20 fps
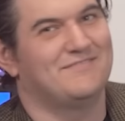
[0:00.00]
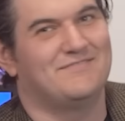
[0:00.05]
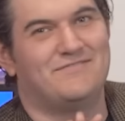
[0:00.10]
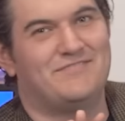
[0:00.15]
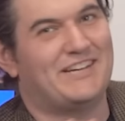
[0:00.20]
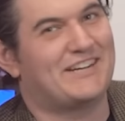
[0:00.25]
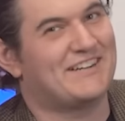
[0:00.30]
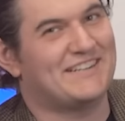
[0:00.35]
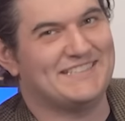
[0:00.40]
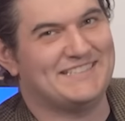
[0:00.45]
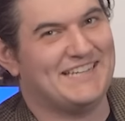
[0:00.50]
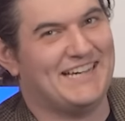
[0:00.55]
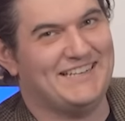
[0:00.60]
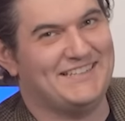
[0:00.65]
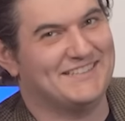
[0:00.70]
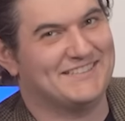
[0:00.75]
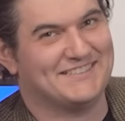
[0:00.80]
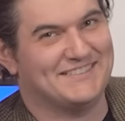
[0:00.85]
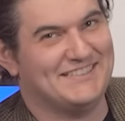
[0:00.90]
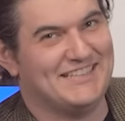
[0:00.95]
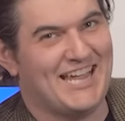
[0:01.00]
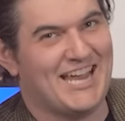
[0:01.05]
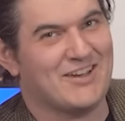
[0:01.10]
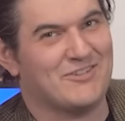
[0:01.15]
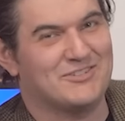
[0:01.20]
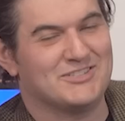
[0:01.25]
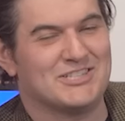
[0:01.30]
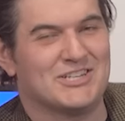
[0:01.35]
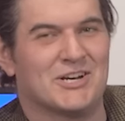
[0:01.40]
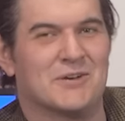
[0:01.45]
Very technical
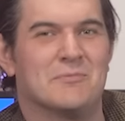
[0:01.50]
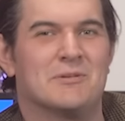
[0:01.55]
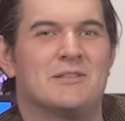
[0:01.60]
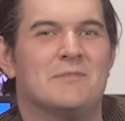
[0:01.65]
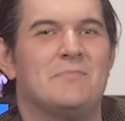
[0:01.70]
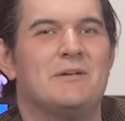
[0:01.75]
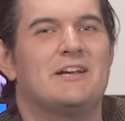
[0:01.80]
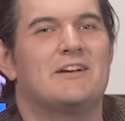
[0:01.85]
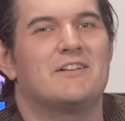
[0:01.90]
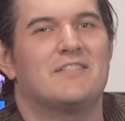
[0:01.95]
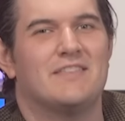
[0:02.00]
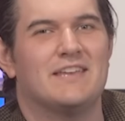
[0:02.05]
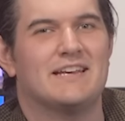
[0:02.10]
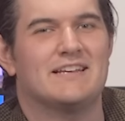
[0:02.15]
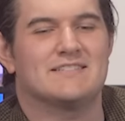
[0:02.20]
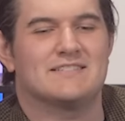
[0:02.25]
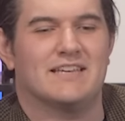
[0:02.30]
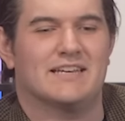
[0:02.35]
language here, but the bigger thing is,